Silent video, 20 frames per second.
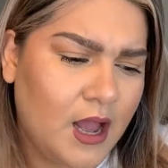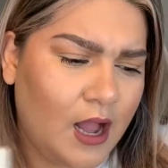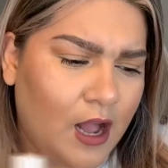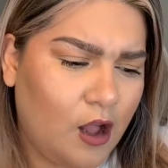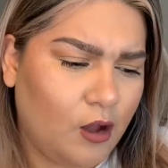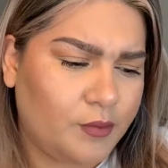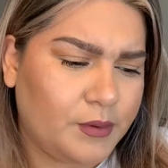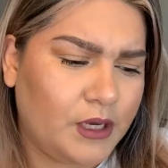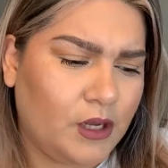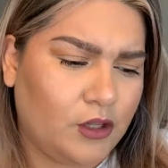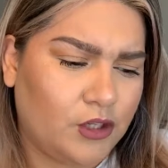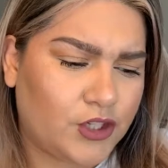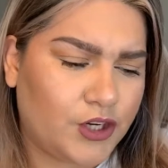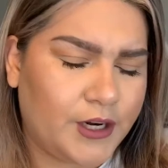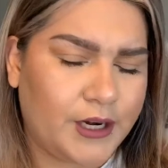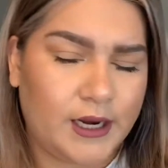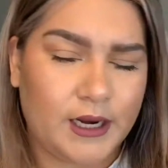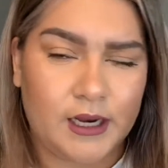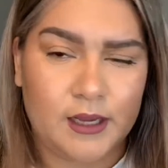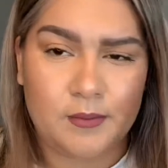I'll be
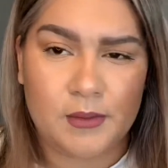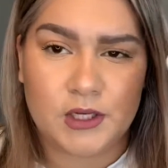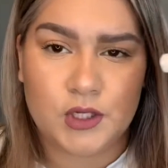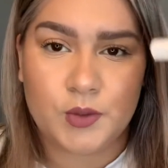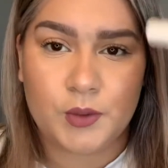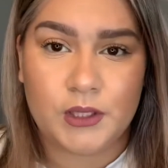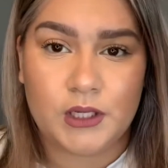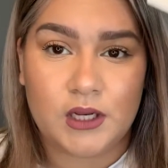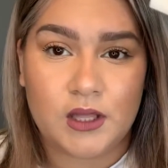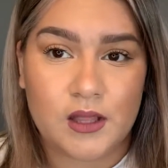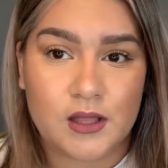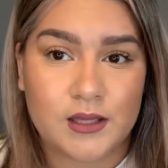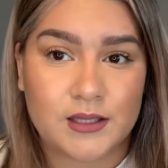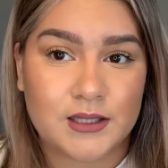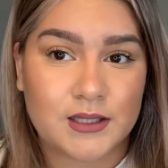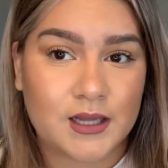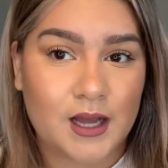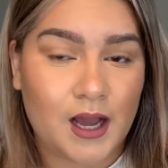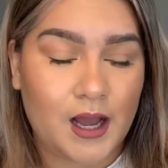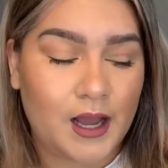alternating between this
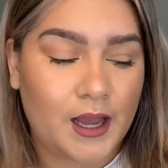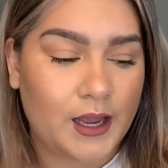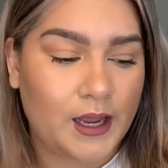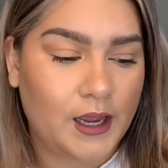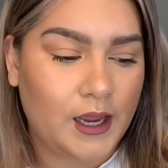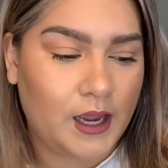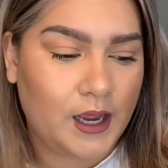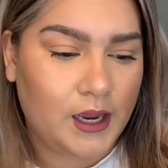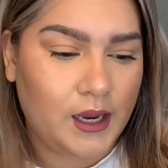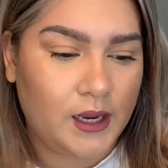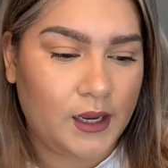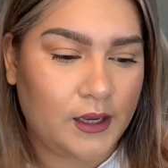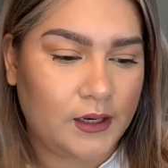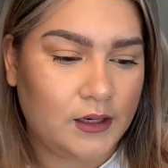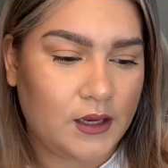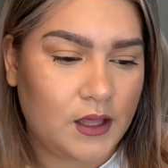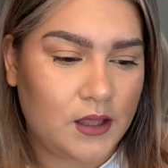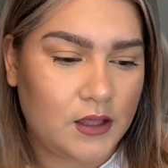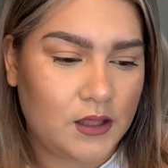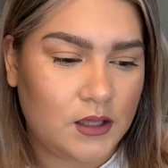guy and
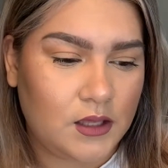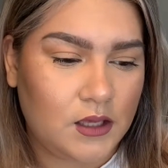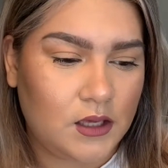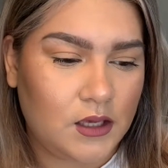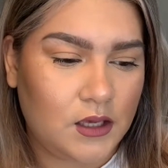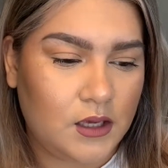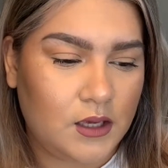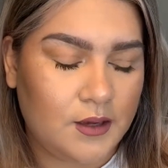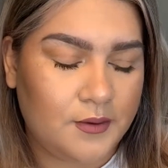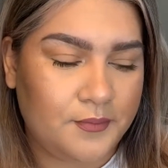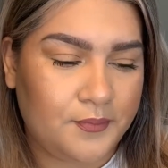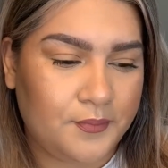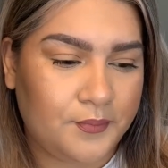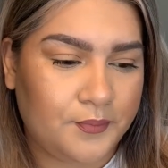the